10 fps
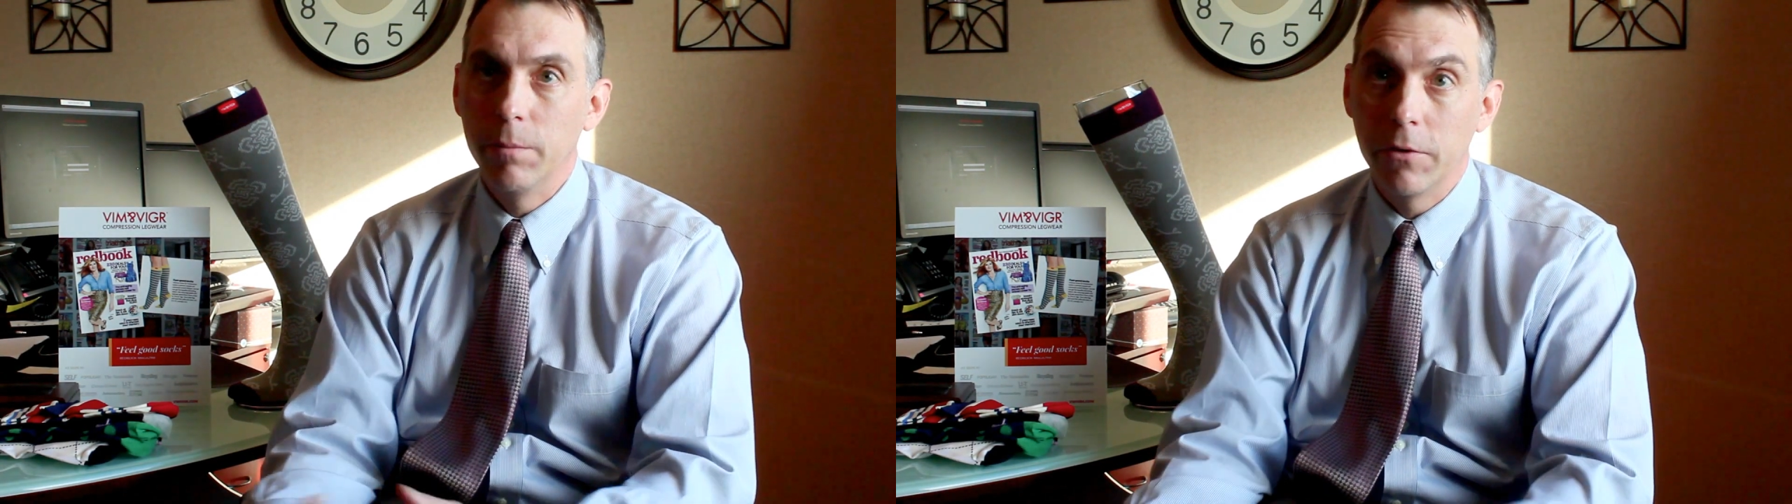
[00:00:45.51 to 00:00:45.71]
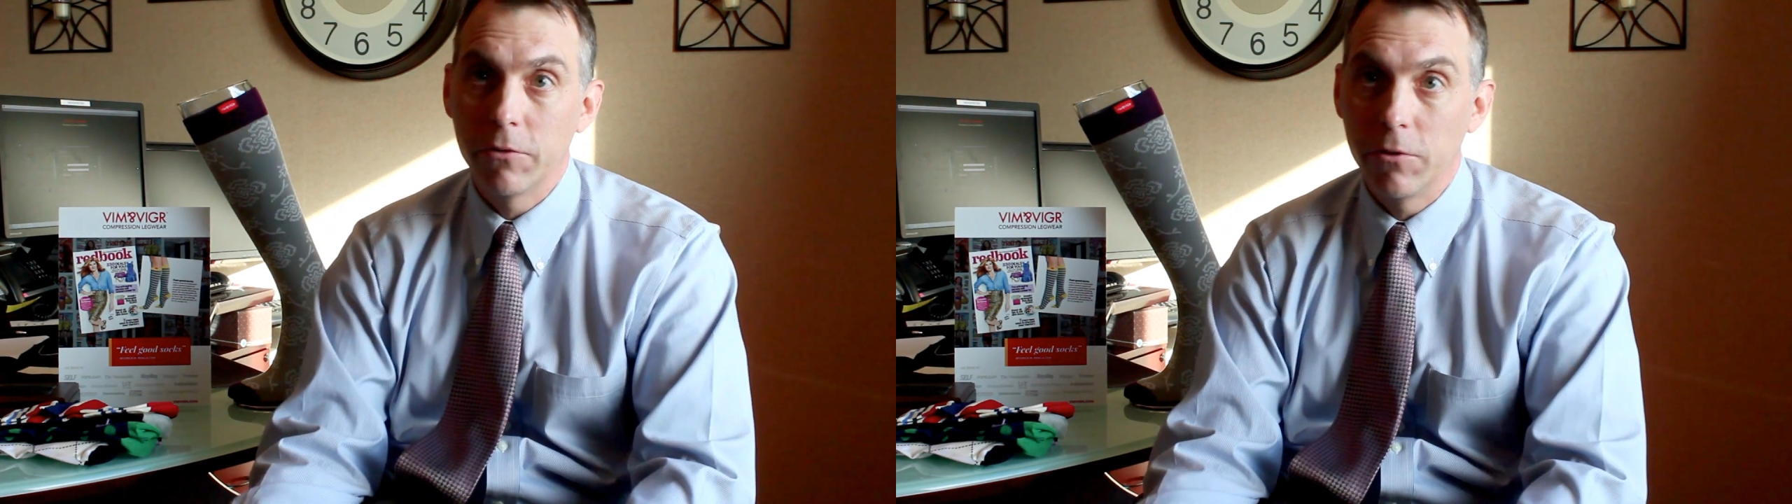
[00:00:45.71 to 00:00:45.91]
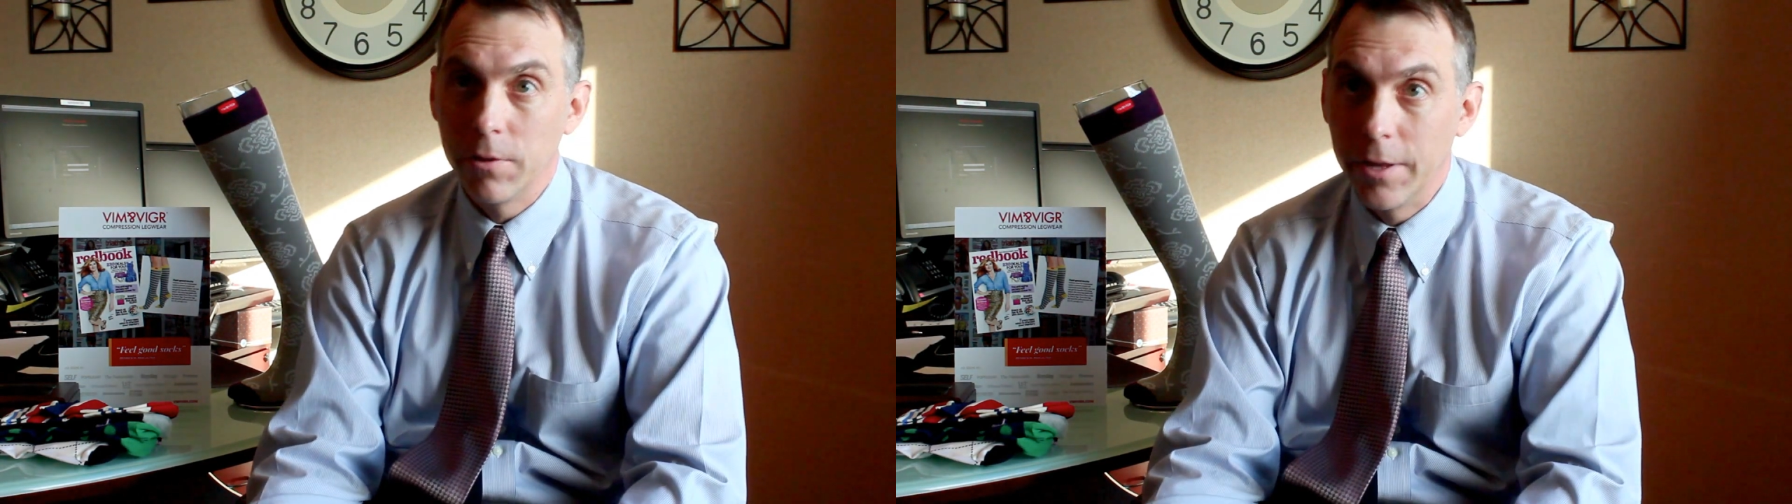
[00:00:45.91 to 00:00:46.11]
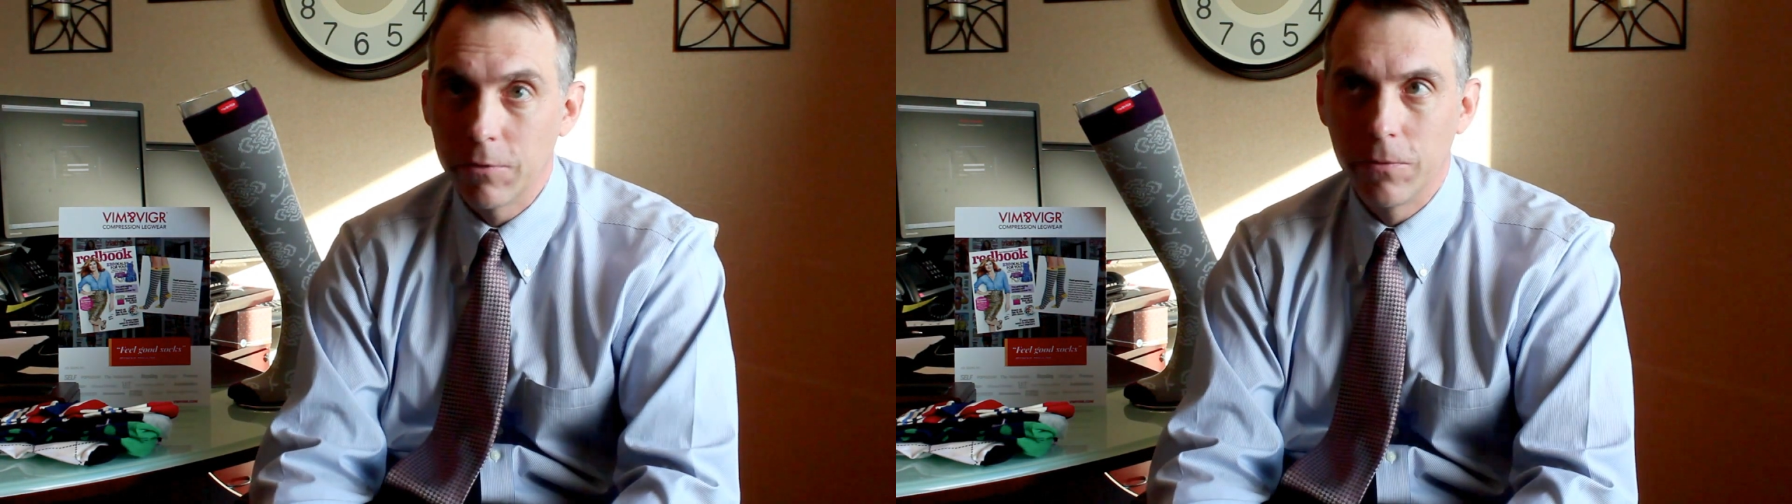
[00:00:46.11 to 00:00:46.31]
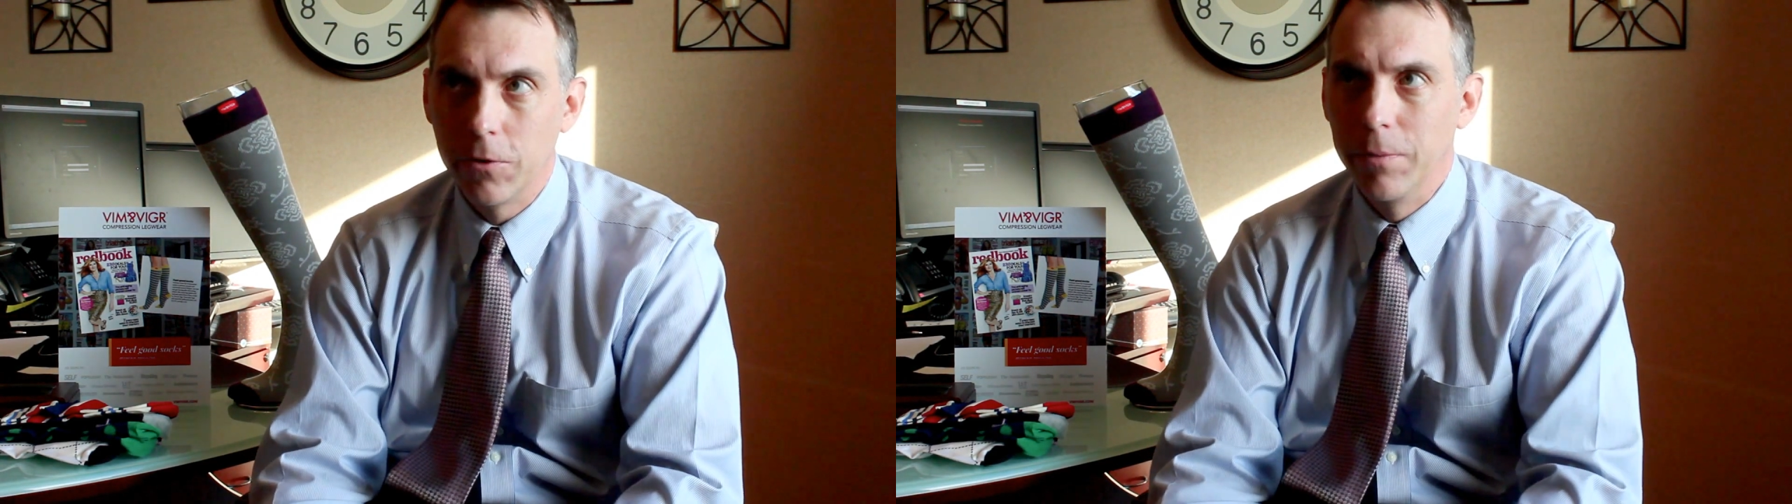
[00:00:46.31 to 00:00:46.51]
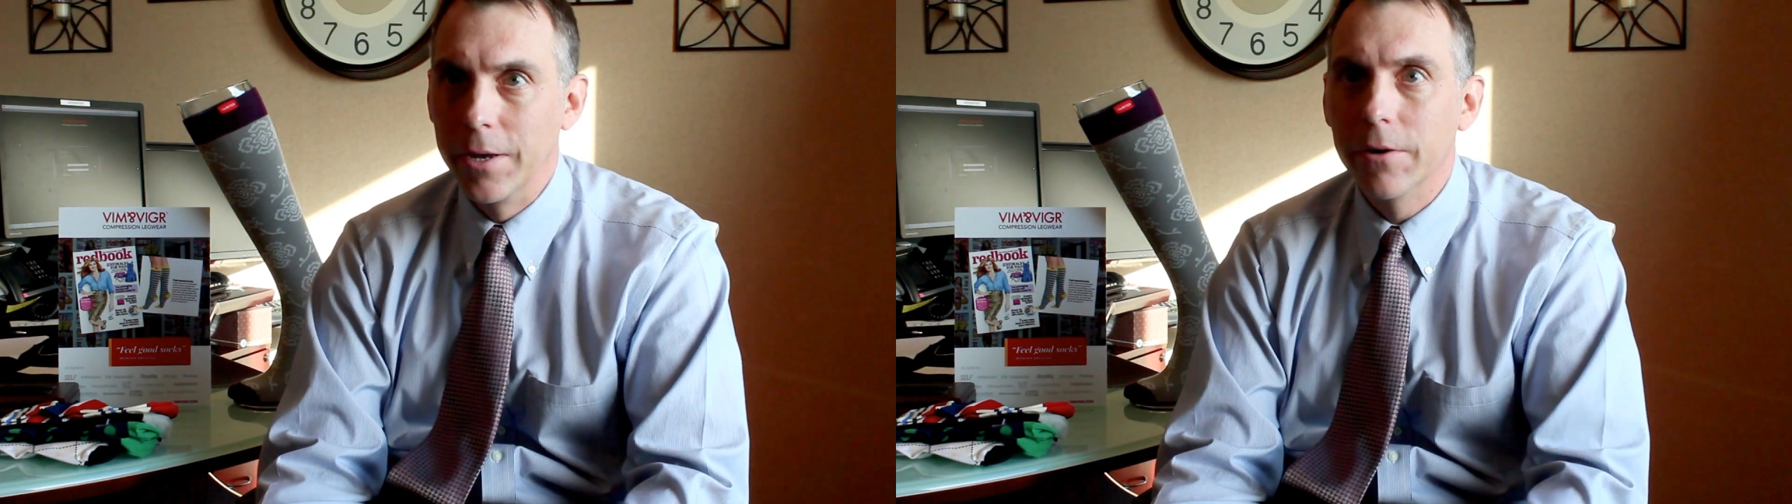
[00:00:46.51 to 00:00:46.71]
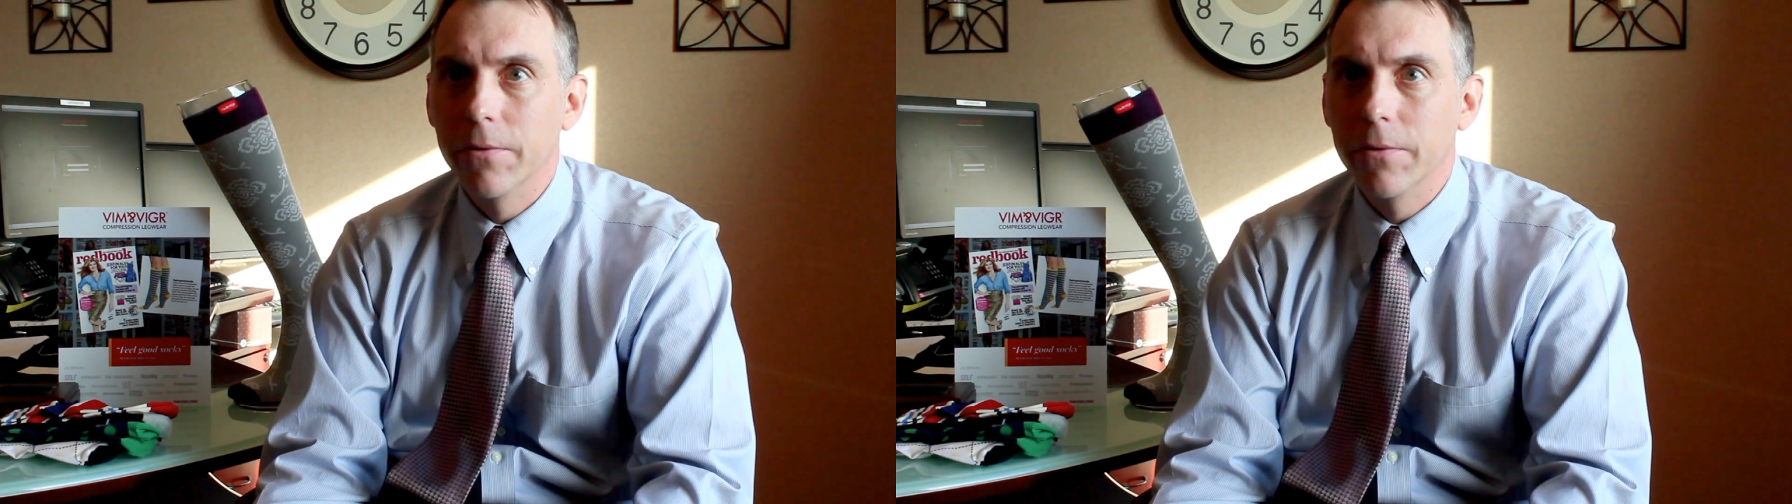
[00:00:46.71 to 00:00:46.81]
it makes their legs feel better,